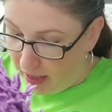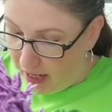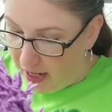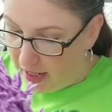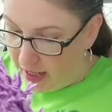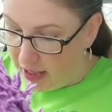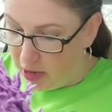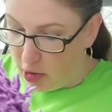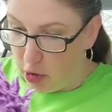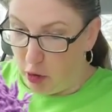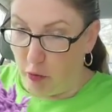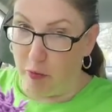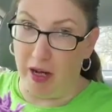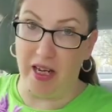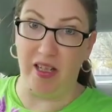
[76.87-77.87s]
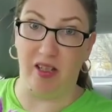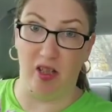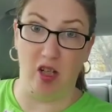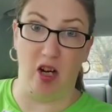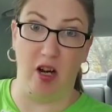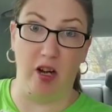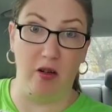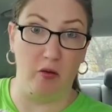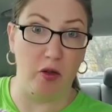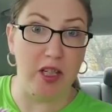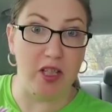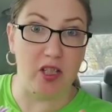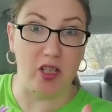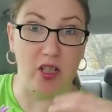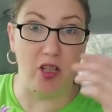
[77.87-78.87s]
And I knew based on
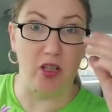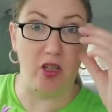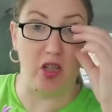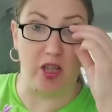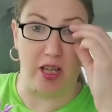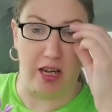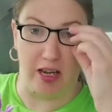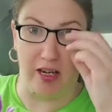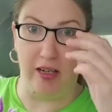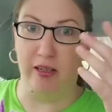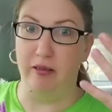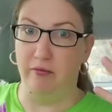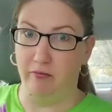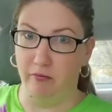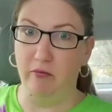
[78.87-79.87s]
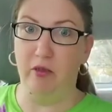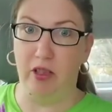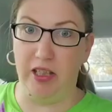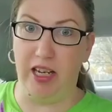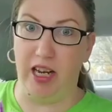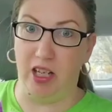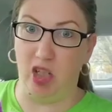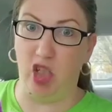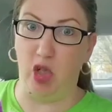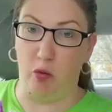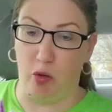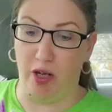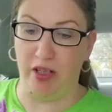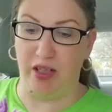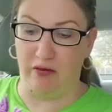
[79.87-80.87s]
research that yes, she
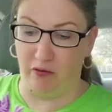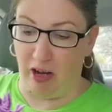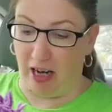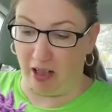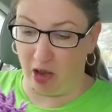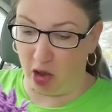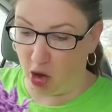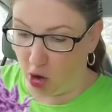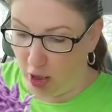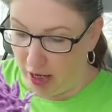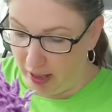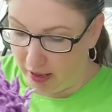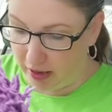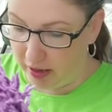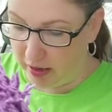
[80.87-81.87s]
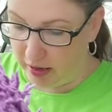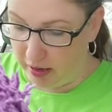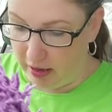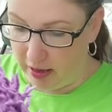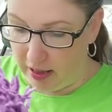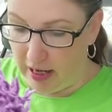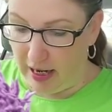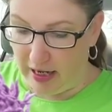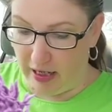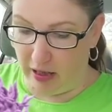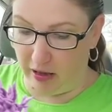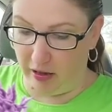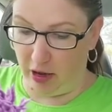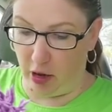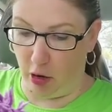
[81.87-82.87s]
was in fact correct.
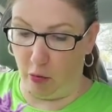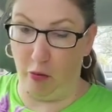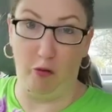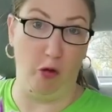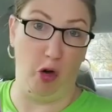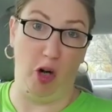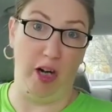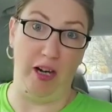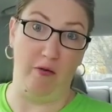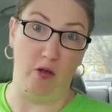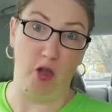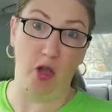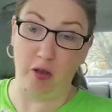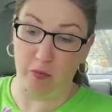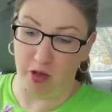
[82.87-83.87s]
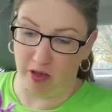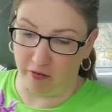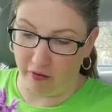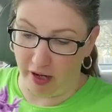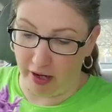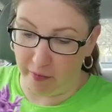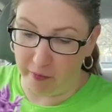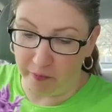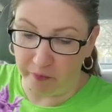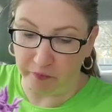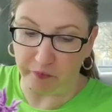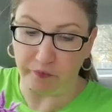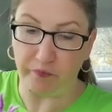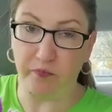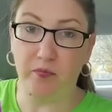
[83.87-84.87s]
And, you know, before I ever took him to the vet,
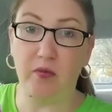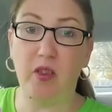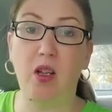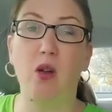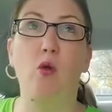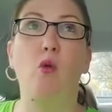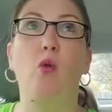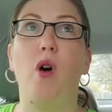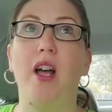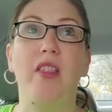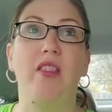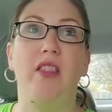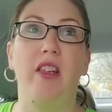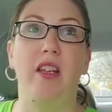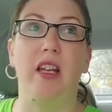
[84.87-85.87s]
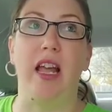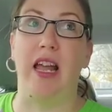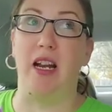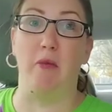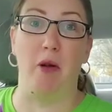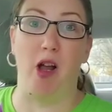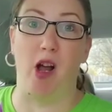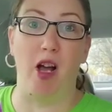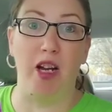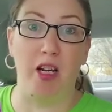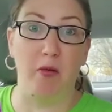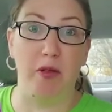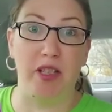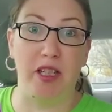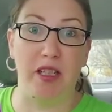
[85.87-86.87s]
what the
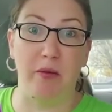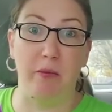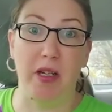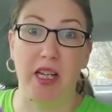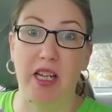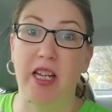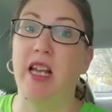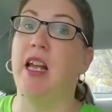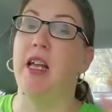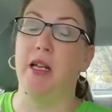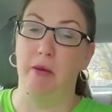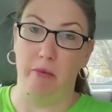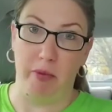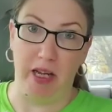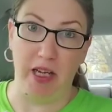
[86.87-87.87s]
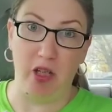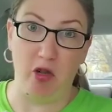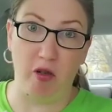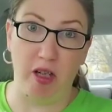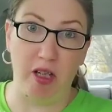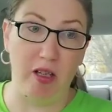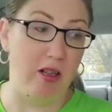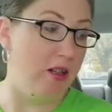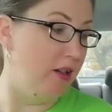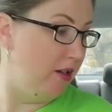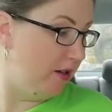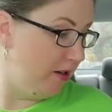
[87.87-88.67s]
antibiotic was going to be, Baytril.